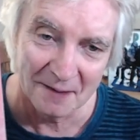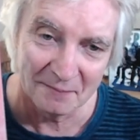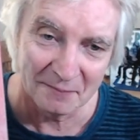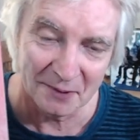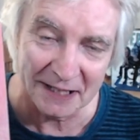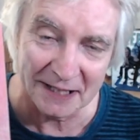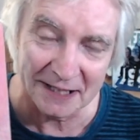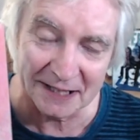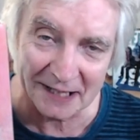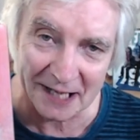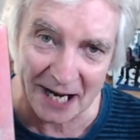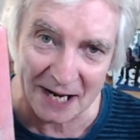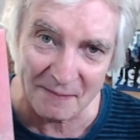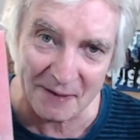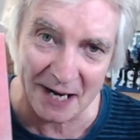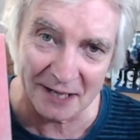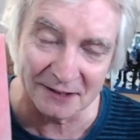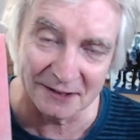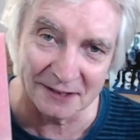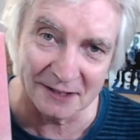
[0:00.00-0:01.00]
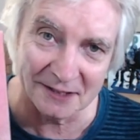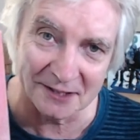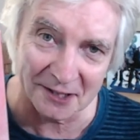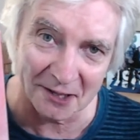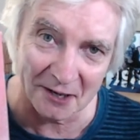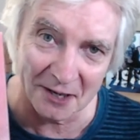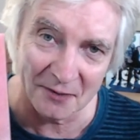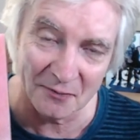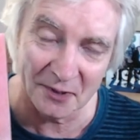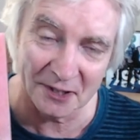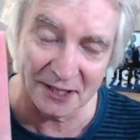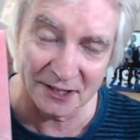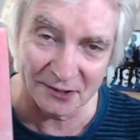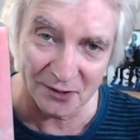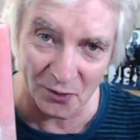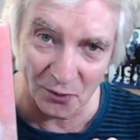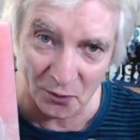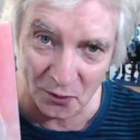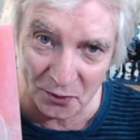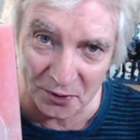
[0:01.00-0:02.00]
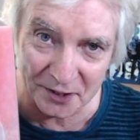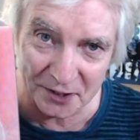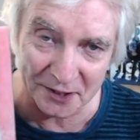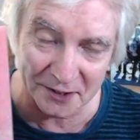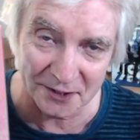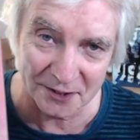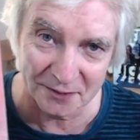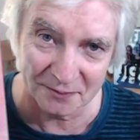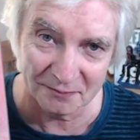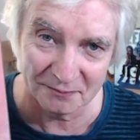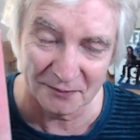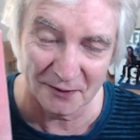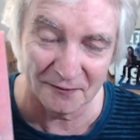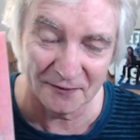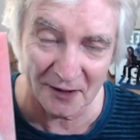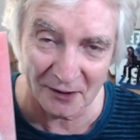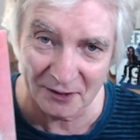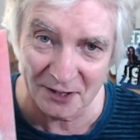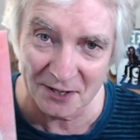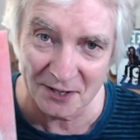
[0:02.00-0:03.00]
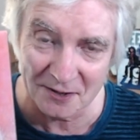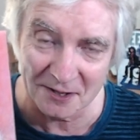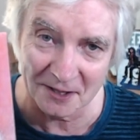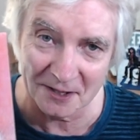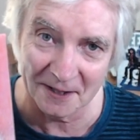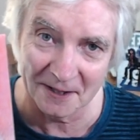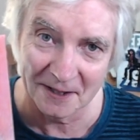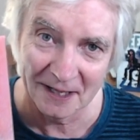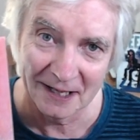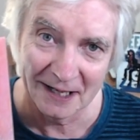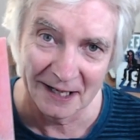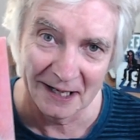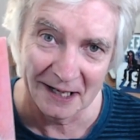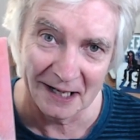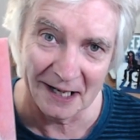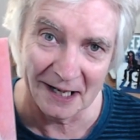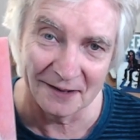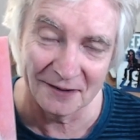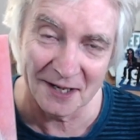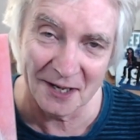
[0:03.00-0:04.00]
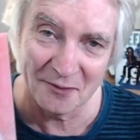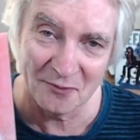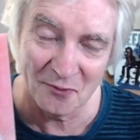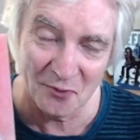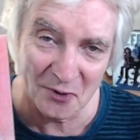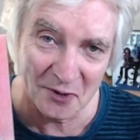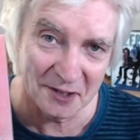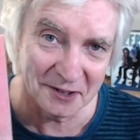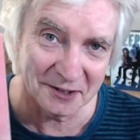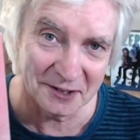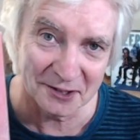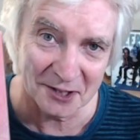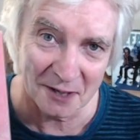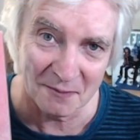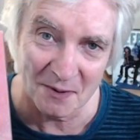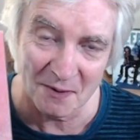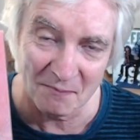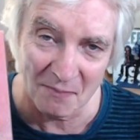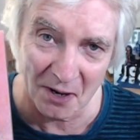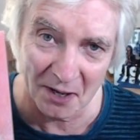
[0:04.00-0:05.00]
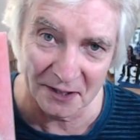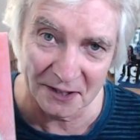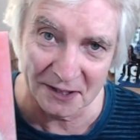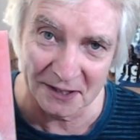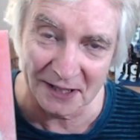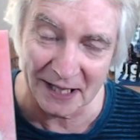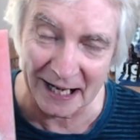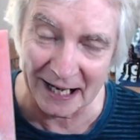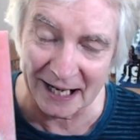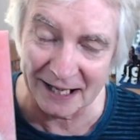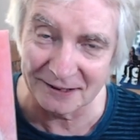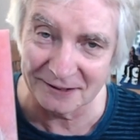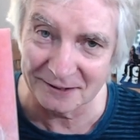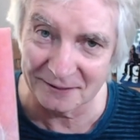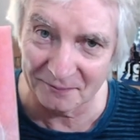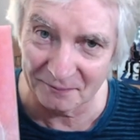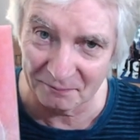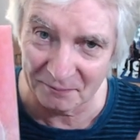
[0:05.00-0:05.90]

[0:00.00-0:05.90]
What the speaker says: But it came out at a time when its audience were very young and they weren't as open-minded as